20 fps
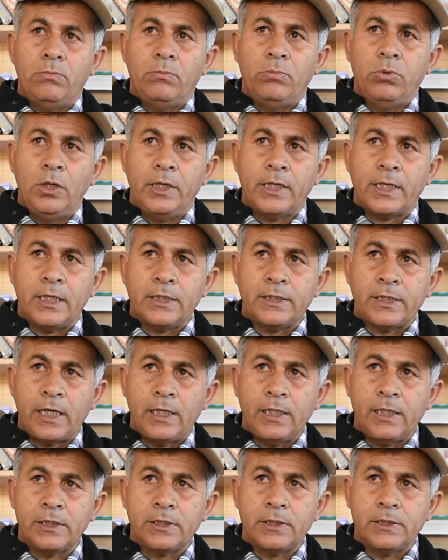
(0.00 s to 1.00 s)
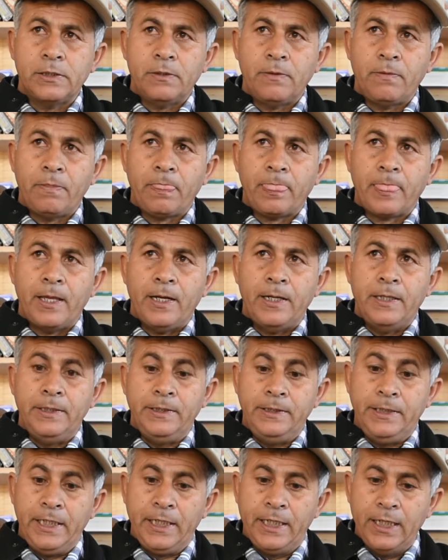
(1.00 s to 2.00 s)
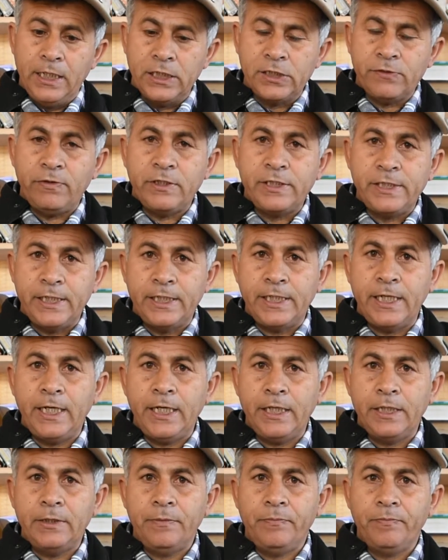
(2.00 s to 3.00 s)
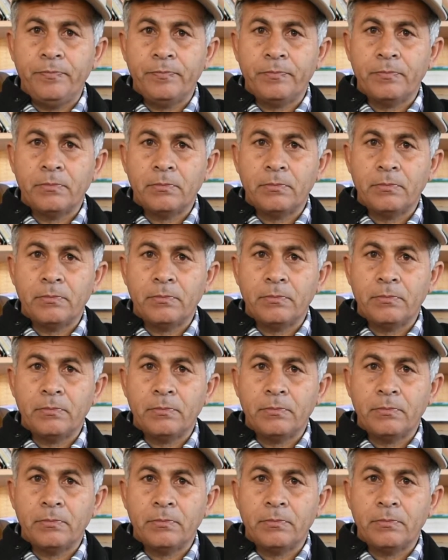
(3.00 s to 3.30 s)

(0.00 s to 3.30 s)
Political science deals with state